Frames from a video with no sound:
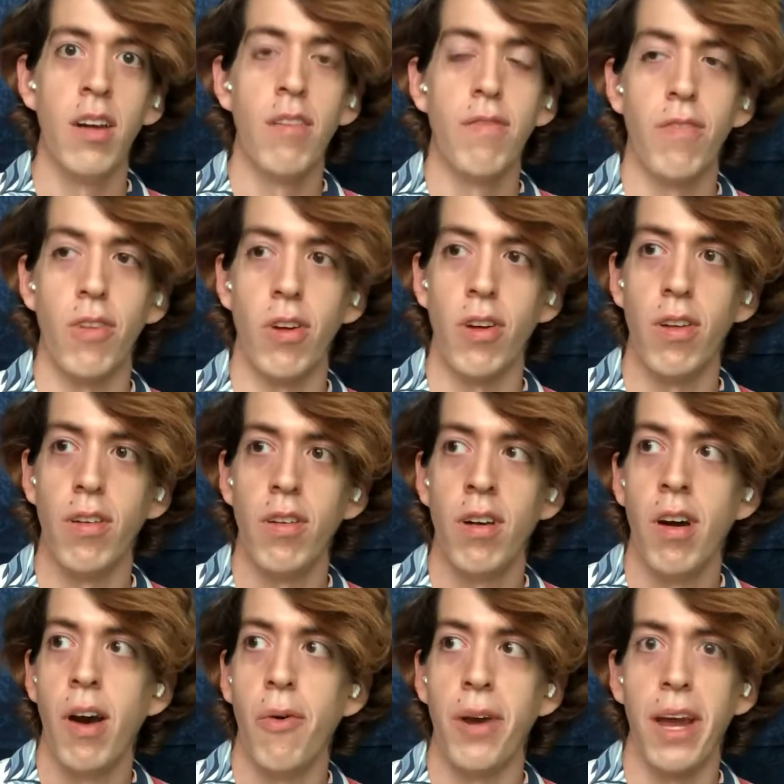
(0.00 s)
for
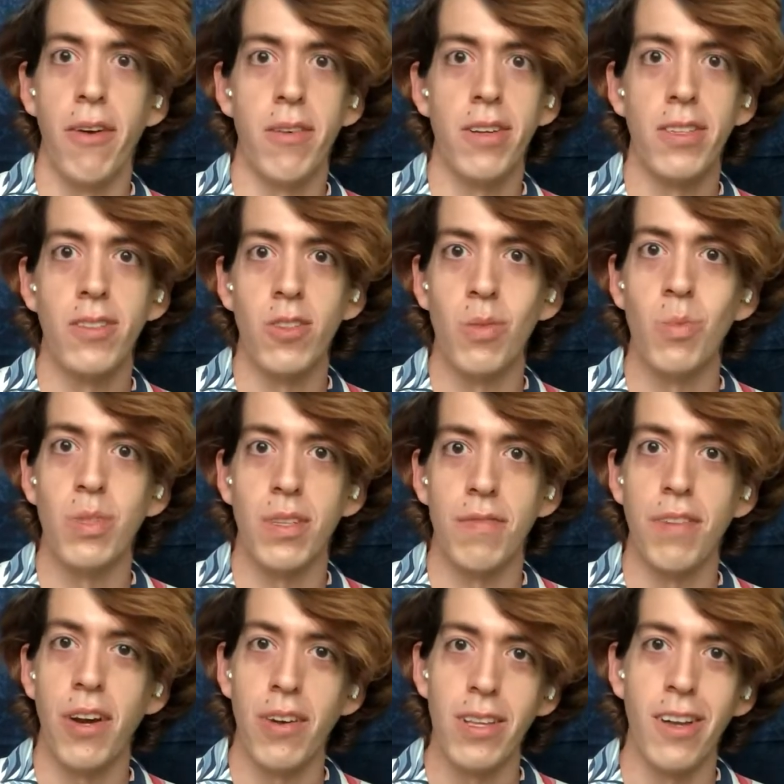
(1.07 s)
what I would assume was a
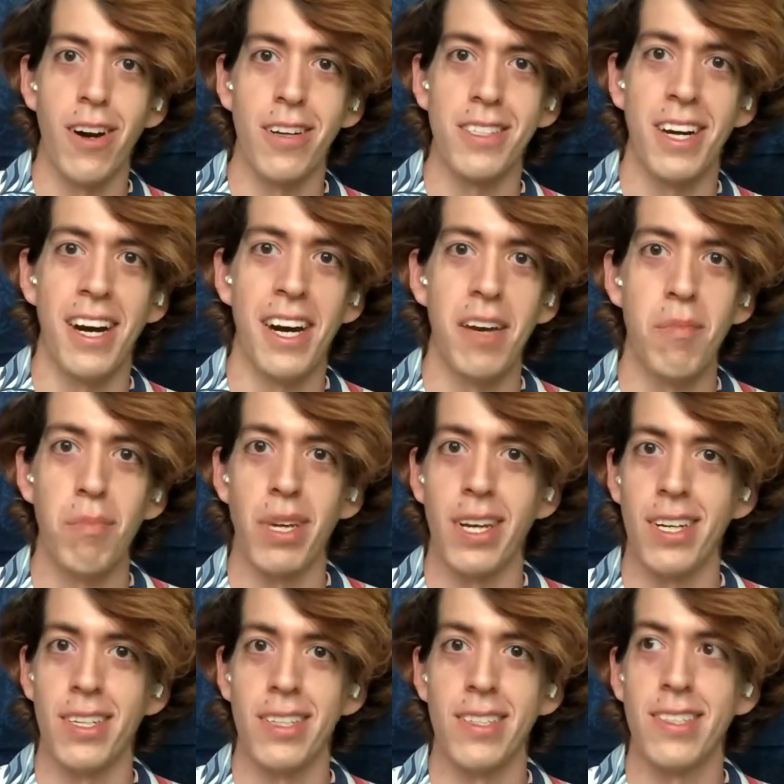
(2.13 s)
very long time,
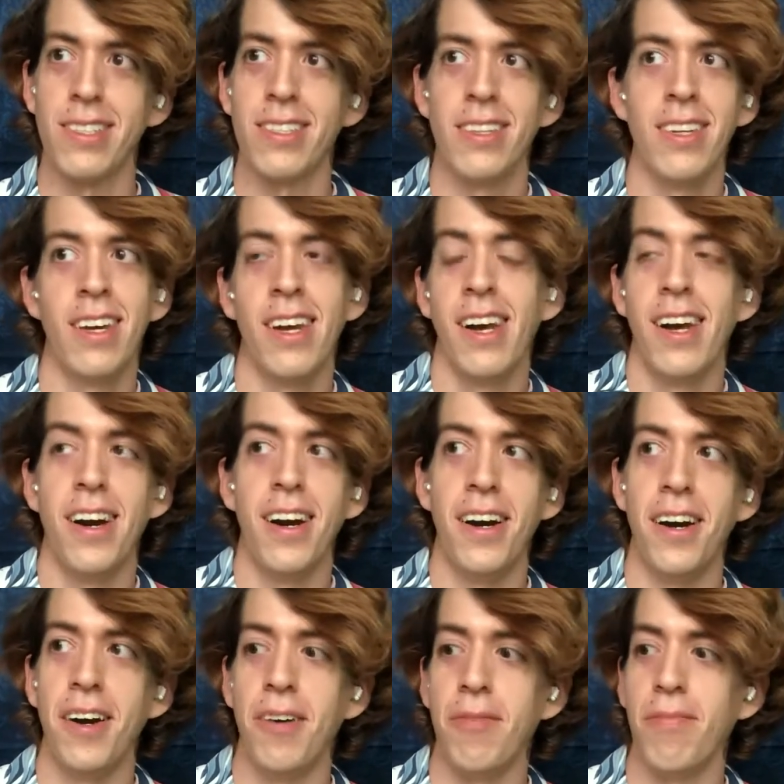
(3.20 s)
because
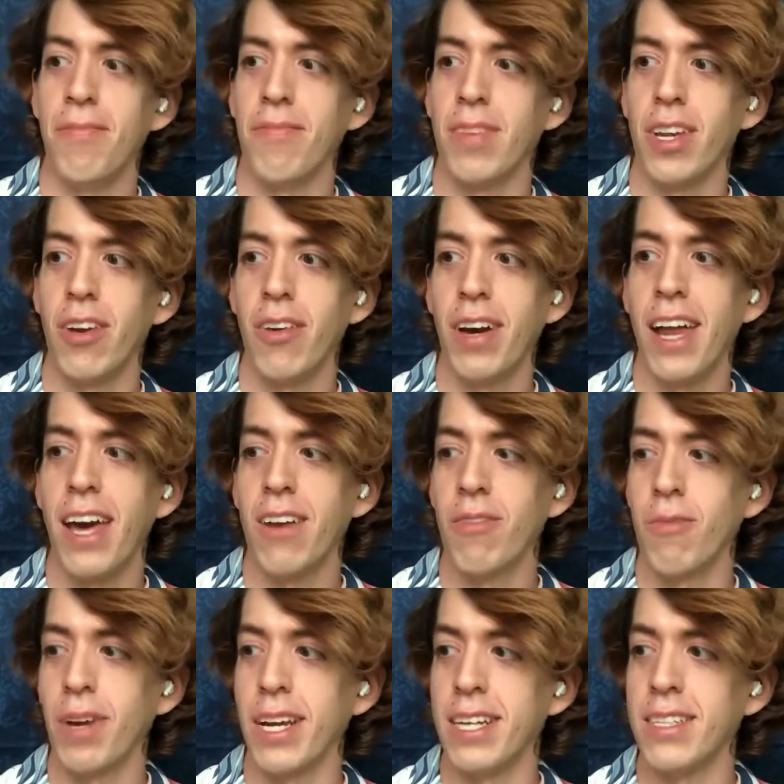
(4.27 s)
it hadn't
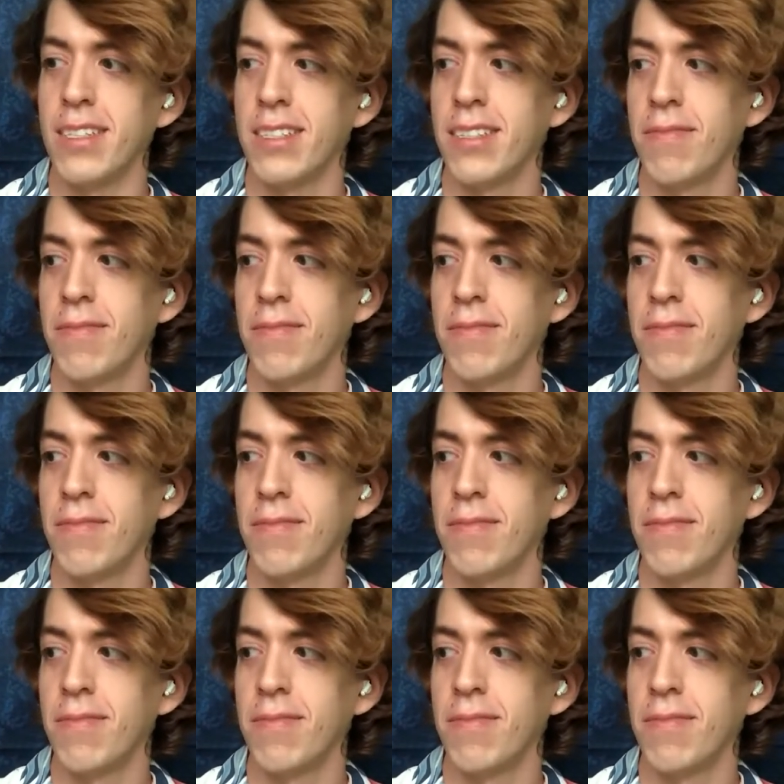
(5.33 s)
rained.